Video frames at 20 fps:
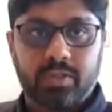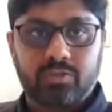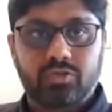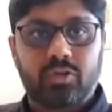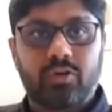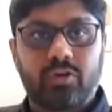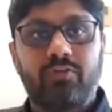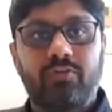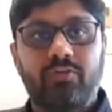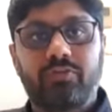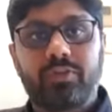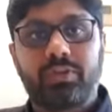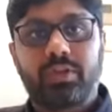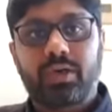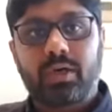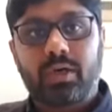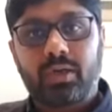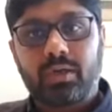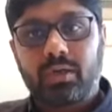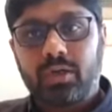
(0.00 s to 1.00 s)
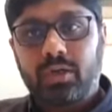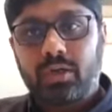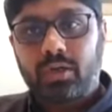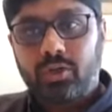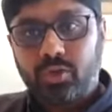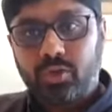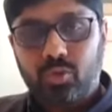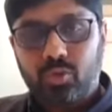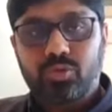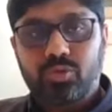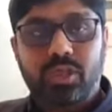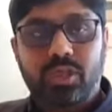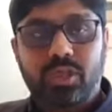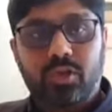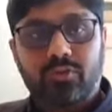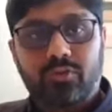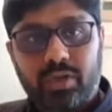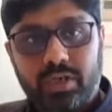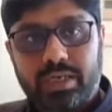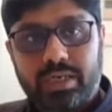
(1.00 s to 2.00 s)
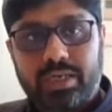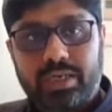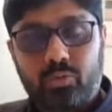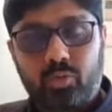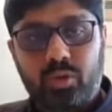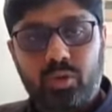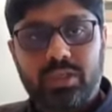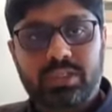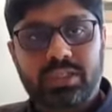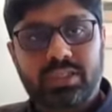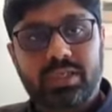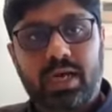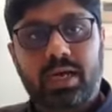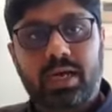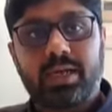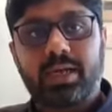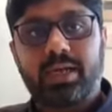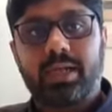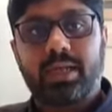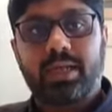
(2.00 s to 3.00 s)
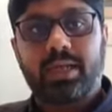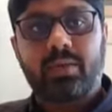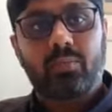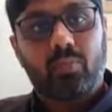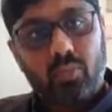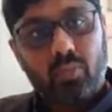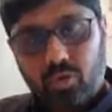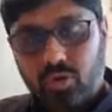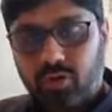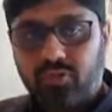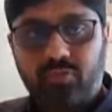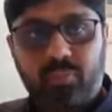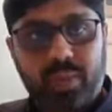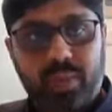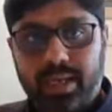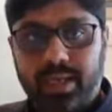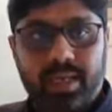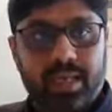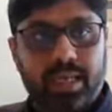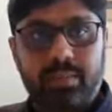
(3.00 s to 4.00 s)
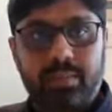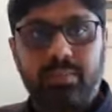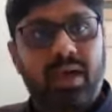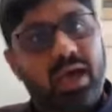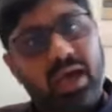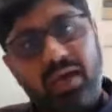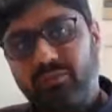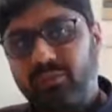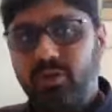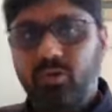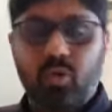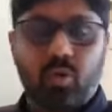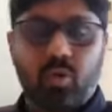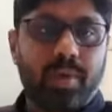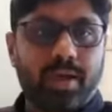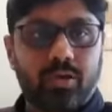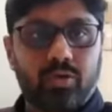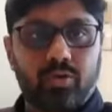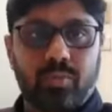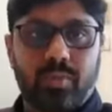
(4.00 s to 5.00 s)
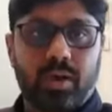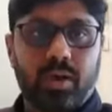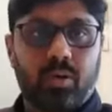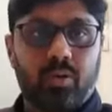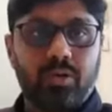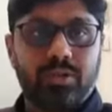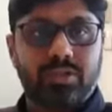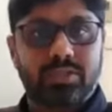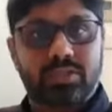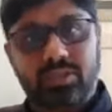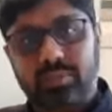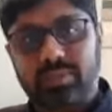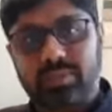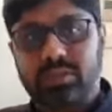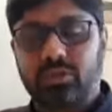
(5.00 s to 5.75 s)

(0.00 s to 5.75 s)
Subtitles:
So if the usage of the tool started taking more of my time, I will go back to my old system.